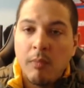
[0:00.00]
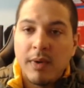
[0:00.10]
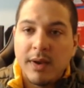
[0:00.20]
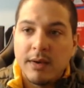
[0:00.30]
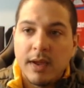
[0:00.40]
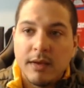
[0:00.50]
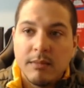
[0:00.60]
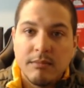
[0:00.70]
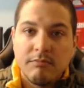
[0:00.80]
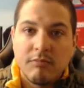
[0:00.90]

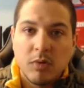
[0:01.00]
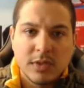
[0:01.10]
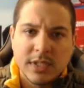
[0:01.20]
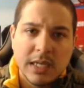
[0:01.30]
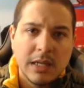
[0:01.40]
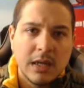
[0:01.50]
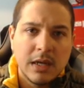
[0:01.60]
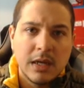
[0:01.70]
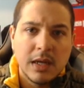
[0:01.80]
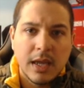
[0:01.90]
and
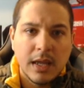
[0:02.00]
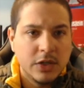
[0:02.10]
Mozilla and